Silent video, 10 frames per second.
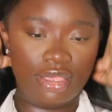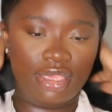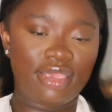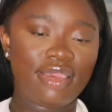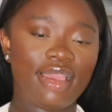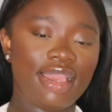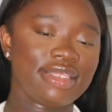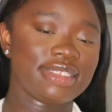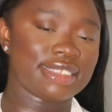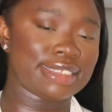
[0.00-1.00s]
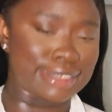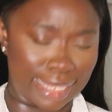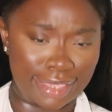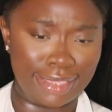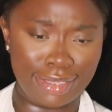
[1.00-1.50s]
Can you guys
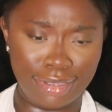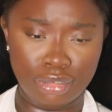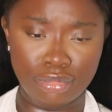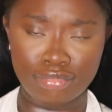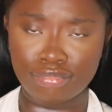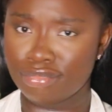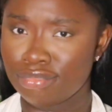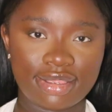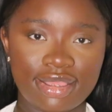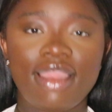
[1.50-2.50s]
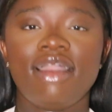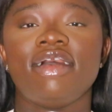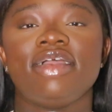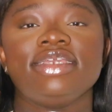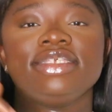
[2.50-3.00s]
see?
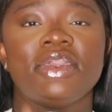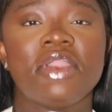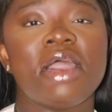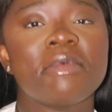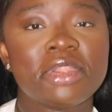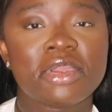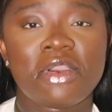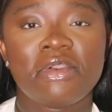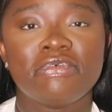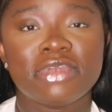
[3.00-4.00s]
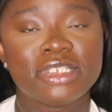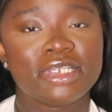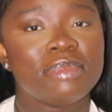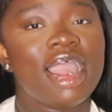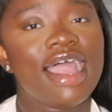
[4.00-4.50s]
All right, so I want to go off and
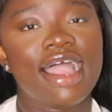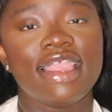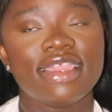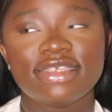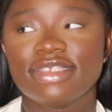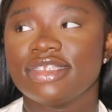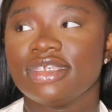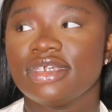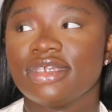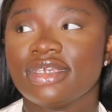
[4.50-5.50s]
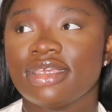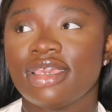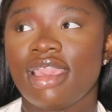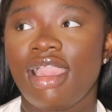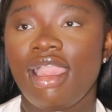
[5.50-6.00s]
do my eyes,
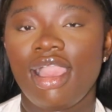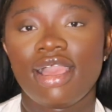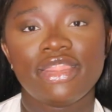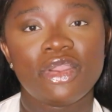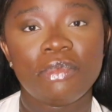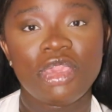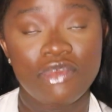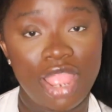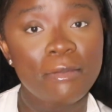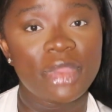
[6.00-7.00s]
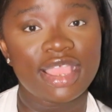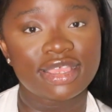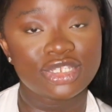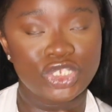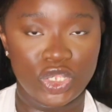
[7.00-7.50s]
and I'll be right
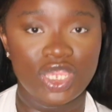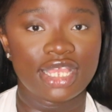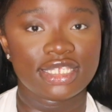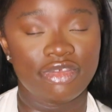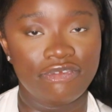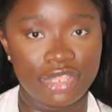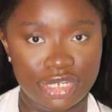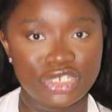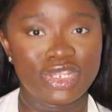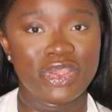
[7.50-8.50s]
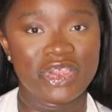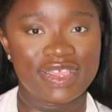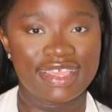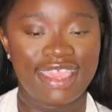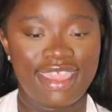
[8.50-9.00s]
back and show you guys the finished
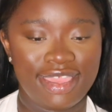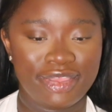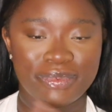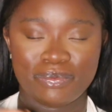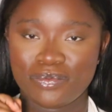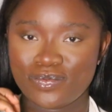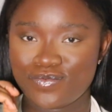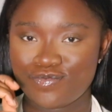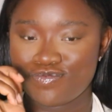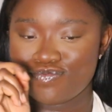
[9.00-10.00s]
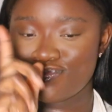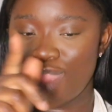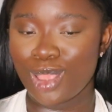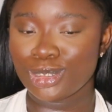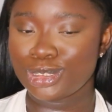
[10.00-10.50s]
look, okay?
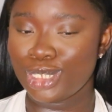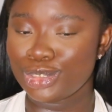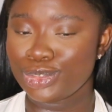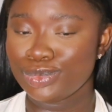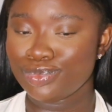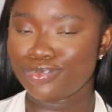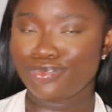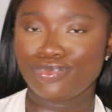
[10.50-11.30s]
Stay tuned.